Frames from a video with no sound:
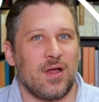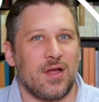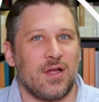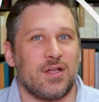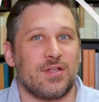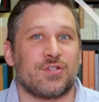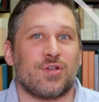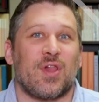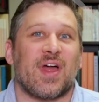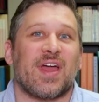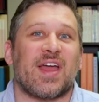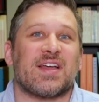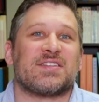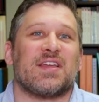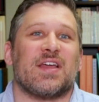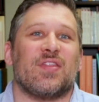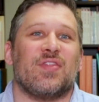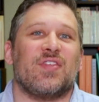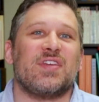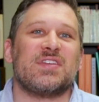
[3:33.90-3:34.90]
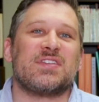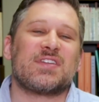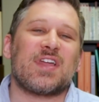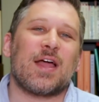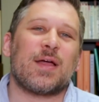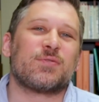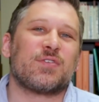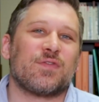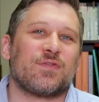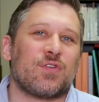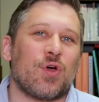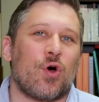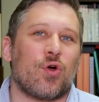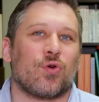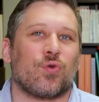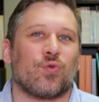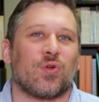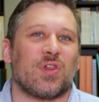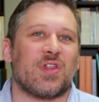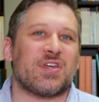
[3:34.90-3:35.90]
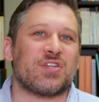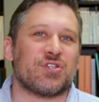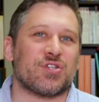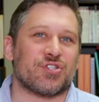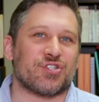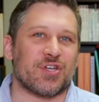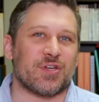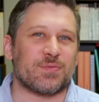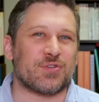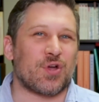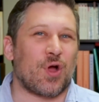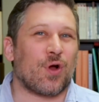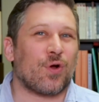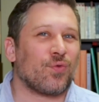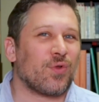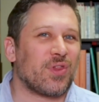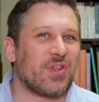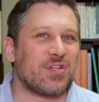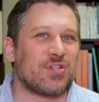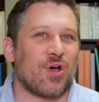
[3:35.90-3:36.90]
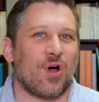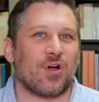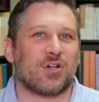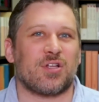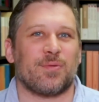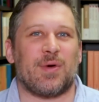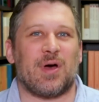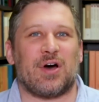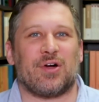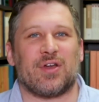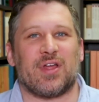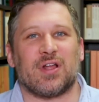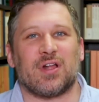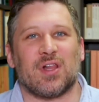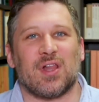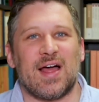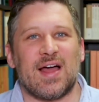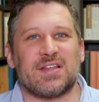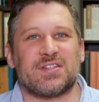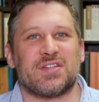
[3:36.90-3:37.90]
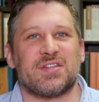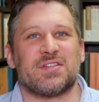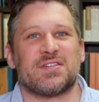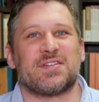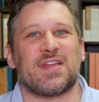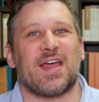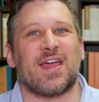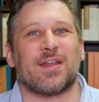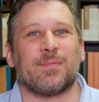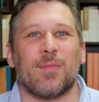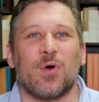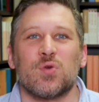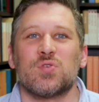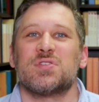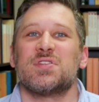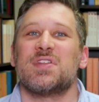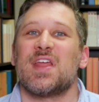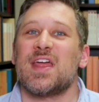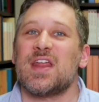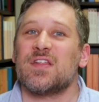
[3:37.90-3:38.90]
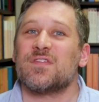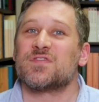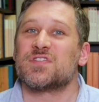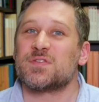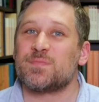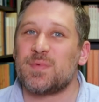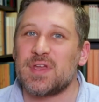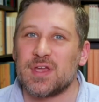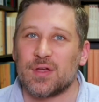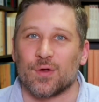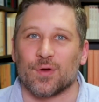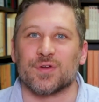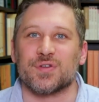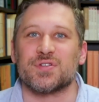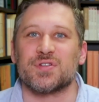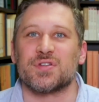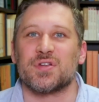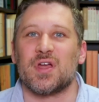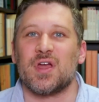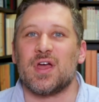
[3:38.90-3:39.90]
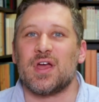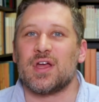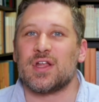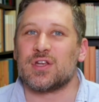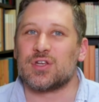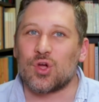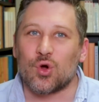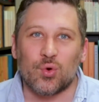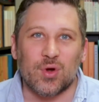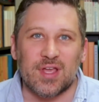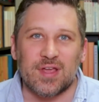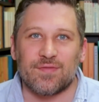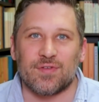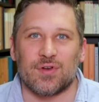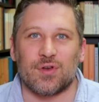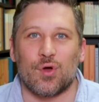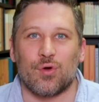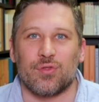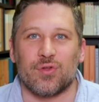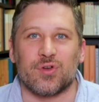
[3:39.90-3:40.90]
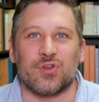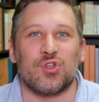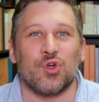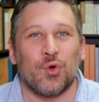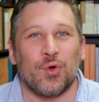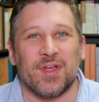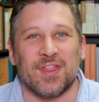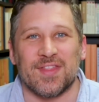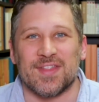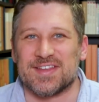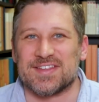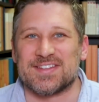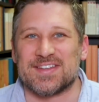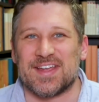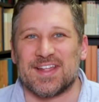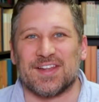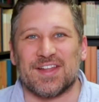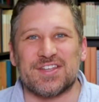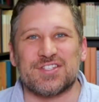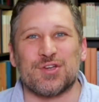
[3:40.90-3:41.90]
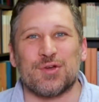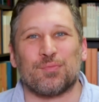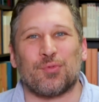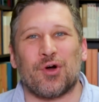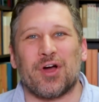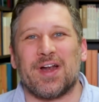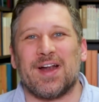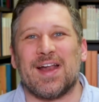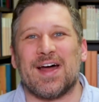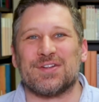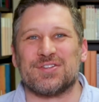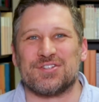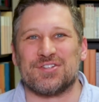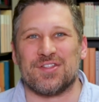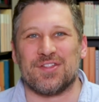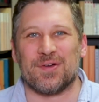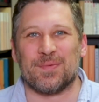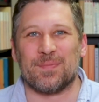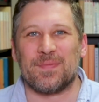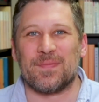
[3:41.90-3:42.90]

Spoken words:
So like I said, these types of tonal relationships aren't really talked about in classes, and most native speakers don't even know they're doing this unless you point it out to them.